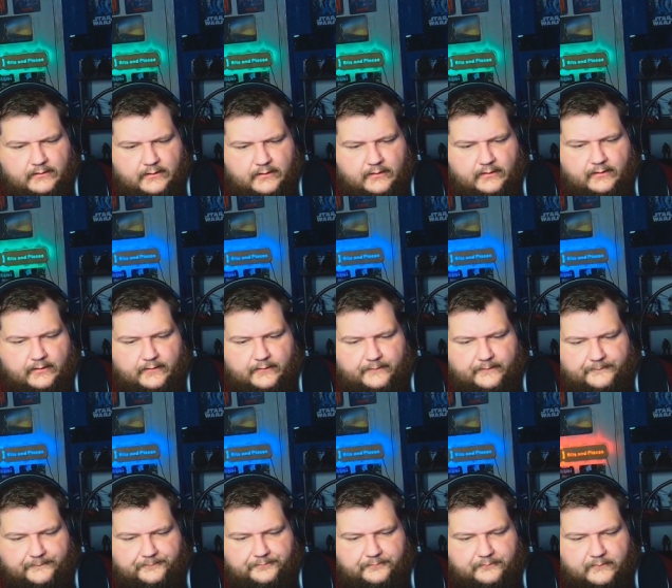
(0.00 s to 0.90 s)
Uh,
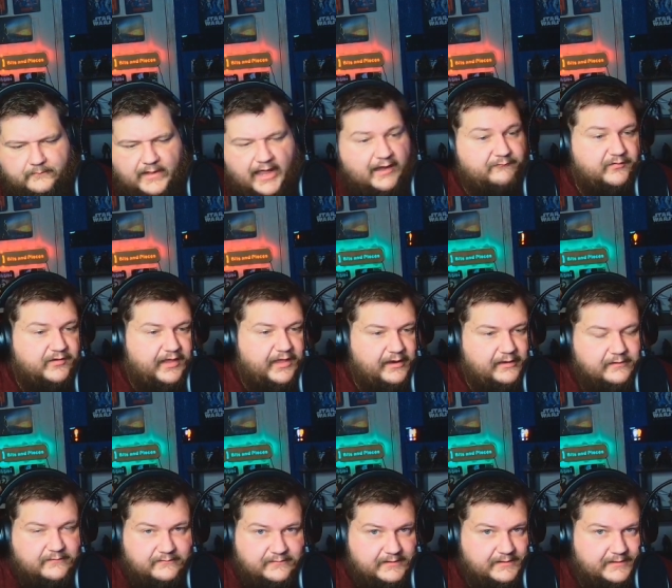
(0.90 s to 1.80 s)

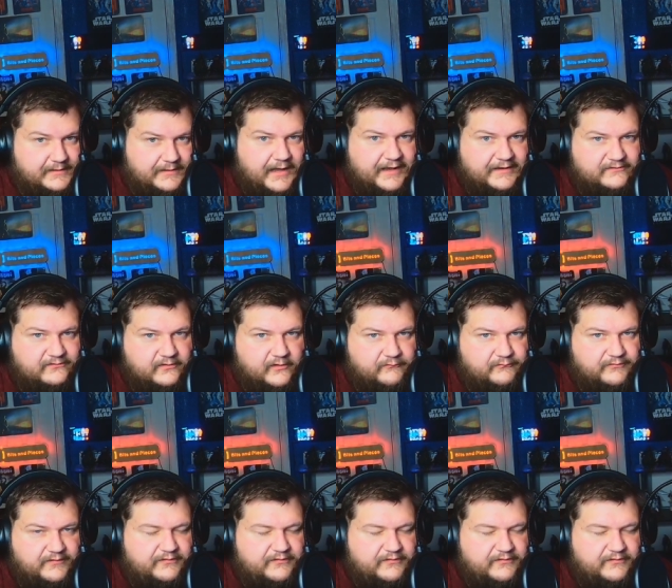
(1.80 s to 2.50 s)
advocating DEI stuff.